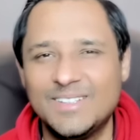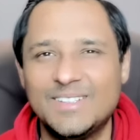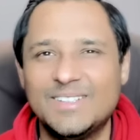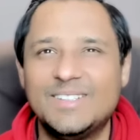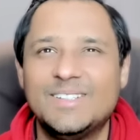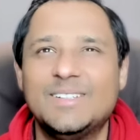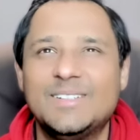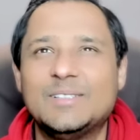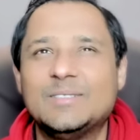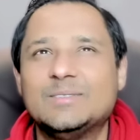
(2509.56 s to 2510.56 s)

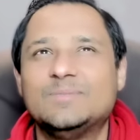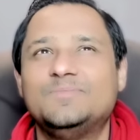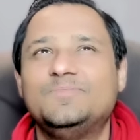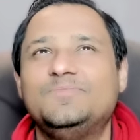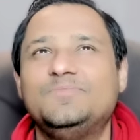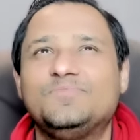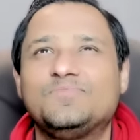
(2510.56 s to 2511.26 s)
(no one is talking)